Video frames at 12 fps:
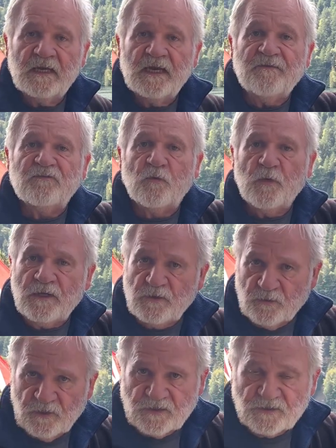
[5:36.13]
Even we
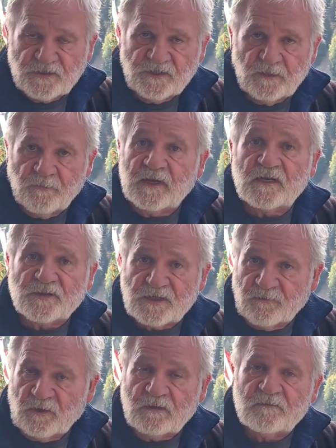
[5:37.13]
do this in the middle of
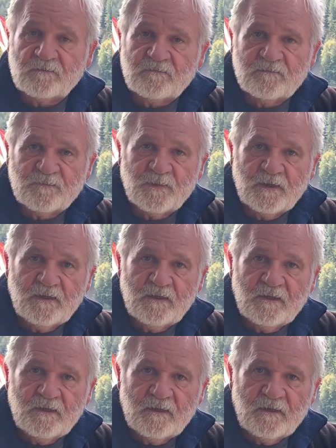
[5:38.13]
summer
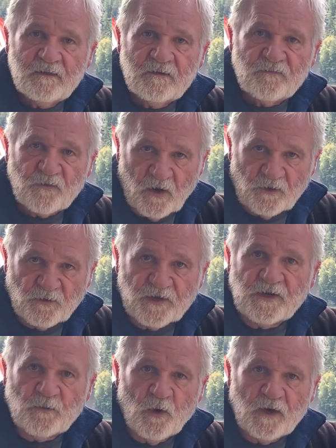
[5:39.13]
for our
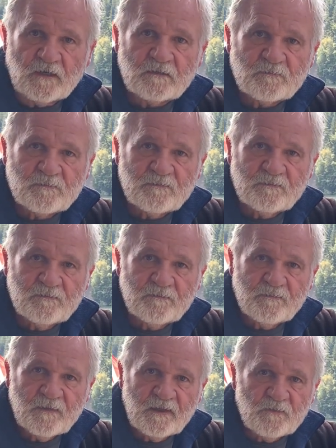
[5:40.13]
drinking water.
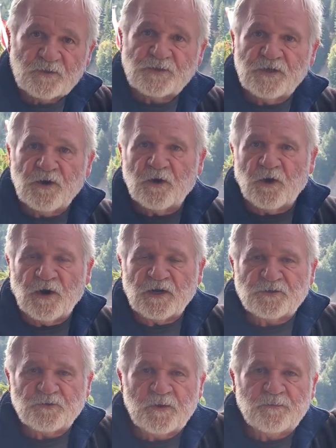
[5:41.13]
We'll see you on our
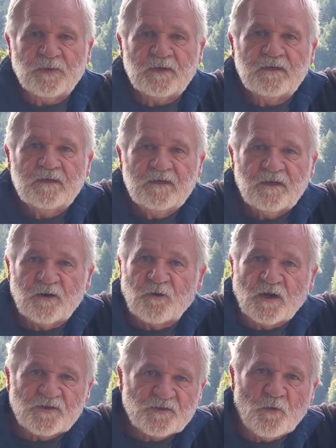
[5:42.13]
next trip
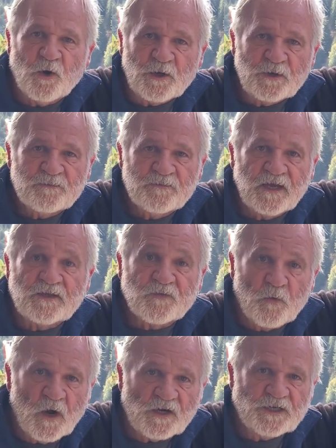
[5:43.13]
across the water. Thanks for
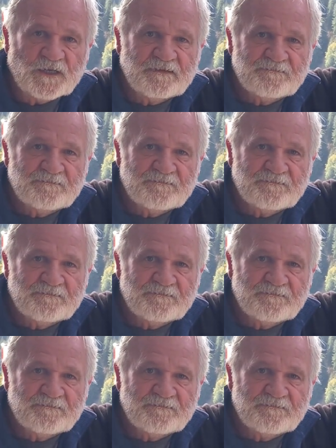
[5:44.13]
watching.